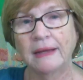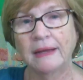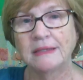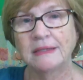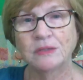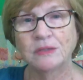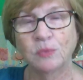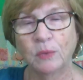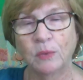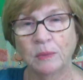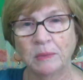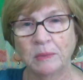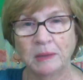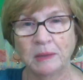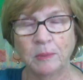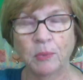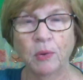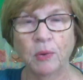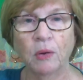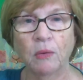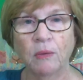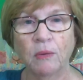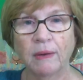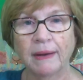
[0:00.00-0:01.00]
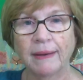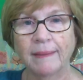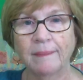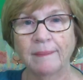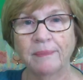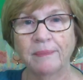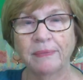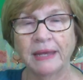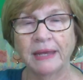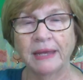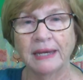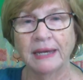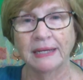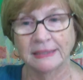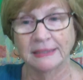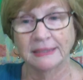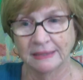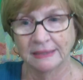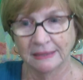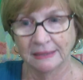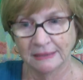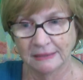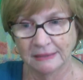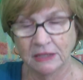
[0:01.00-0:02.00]
swimming program that
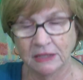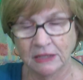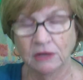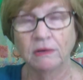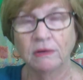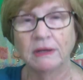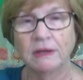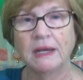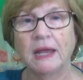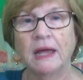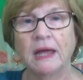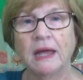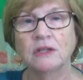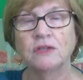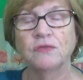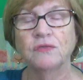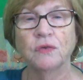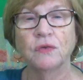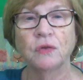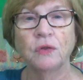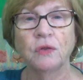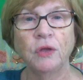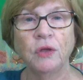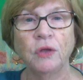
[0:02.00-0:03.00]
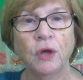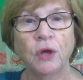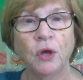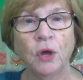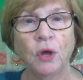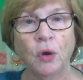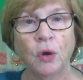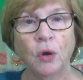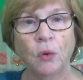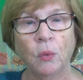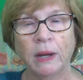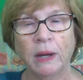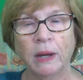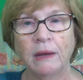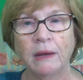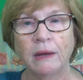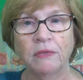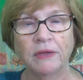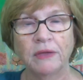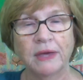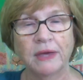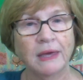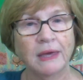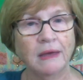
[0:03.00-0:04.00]
exists here in Nashville, where
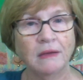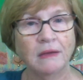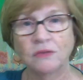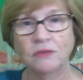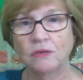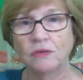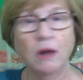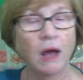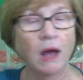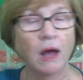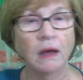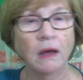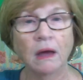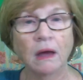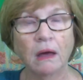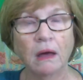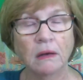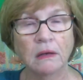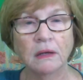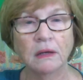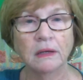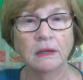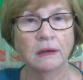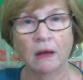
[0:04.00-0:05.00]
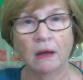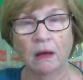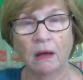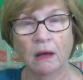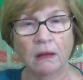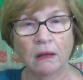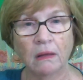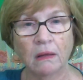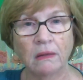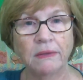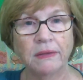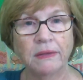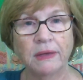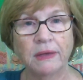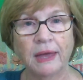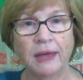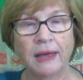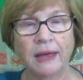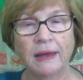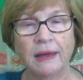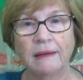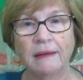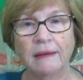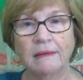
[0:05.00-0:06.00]
the kids are not coddled at all,
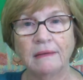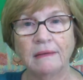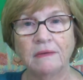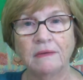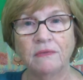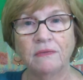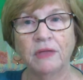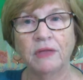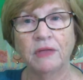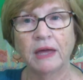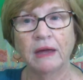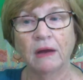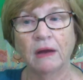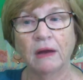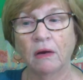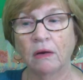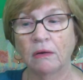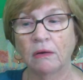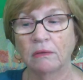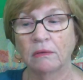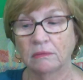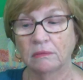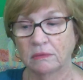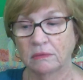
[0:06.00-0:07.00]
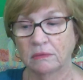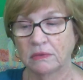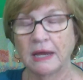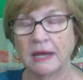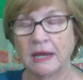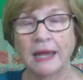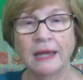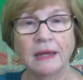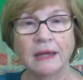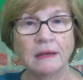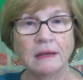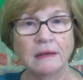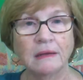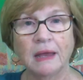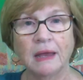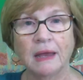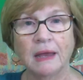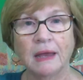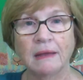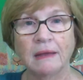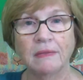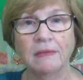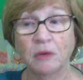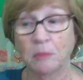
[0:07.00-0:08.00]
and they are taken,
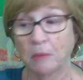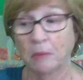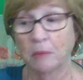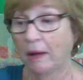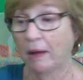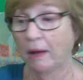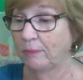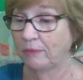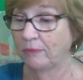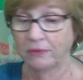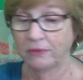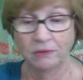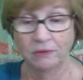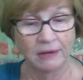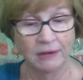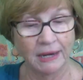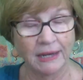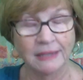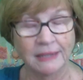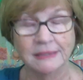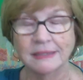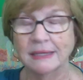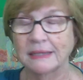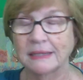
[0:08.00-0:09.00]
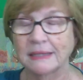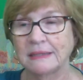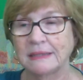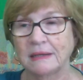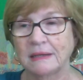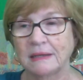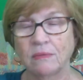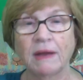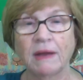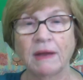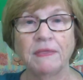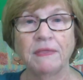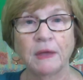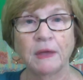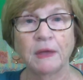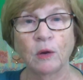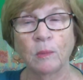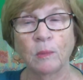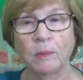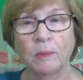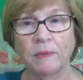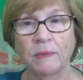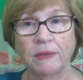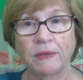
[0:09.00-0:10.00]
and their moms and their dads can sit right
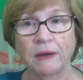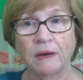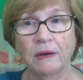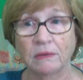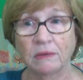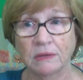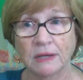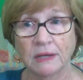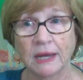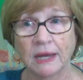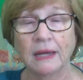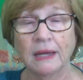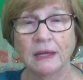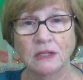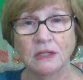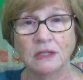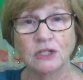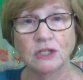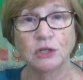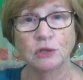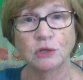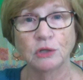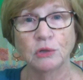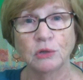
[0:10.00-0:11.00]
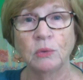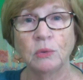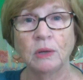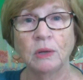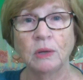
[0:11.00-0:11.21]
there, but they are taken to